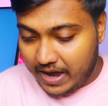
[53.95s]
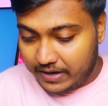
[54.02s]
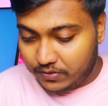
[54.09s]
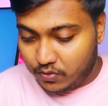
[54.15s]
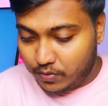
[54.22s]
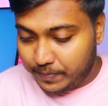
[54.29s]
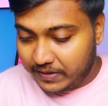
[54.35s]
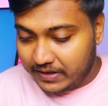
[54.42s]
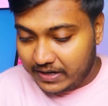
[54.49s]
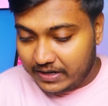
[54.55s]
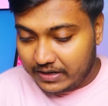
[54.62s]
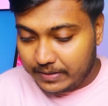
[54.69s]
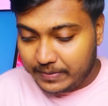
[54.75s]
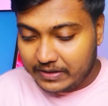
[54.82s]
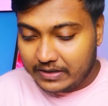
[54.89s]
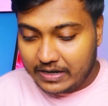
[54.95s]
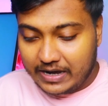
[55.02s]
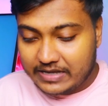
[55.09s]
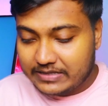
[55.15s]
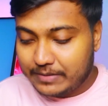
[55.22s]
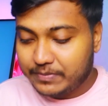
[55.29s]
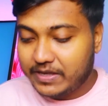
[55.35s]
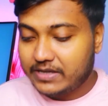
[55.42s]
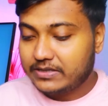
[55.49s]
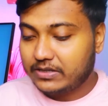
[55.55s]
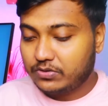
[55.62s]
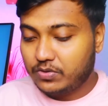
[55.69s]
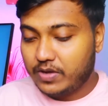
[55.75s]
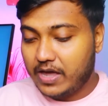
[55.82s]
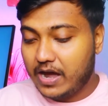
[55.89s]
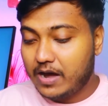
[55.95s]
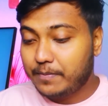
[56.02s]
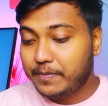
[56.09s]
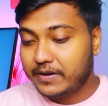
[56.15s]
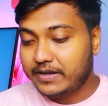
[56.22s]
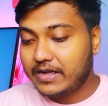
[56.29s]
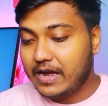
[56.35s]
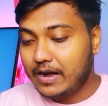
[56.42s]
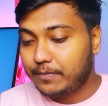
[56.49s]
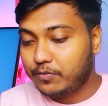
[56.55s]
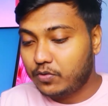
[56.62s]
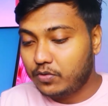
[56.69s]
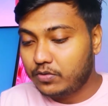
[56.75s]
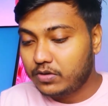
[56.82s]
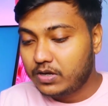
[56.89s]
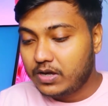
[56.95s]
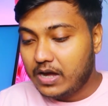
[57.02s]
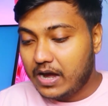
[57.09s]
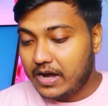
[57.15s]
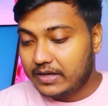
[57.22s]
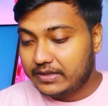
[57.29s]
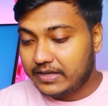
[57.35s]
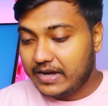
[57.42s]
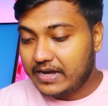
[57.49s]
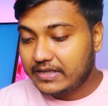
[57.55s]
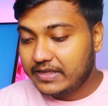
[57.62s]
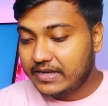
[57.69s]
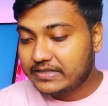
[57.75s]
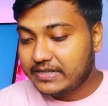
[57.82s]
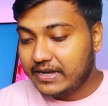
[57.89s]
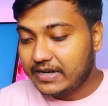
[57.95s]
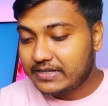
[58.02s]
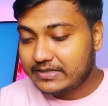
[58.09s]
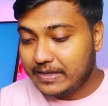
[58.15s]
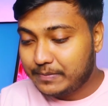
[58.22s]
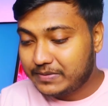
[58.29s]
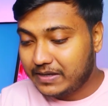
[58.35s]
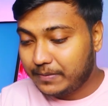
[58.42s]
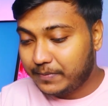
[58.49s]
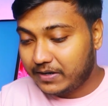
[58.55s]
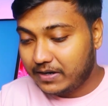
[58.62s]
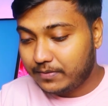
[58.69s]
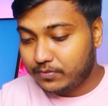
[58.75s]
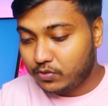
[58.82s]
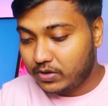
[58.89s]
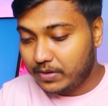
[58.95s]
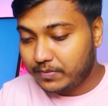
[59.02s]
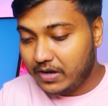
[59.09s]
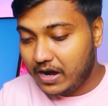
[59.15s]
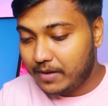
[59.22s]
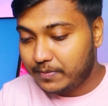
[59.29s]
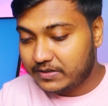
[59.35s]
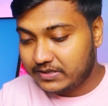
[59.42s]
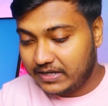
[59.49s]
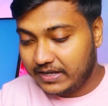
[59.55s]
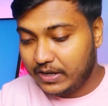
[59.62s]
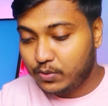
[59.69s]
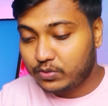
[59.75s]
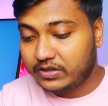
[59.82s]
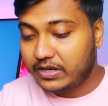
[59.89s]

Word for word: And after opening it, guys you can see that here you will see where the Samsung Beta program has gone. I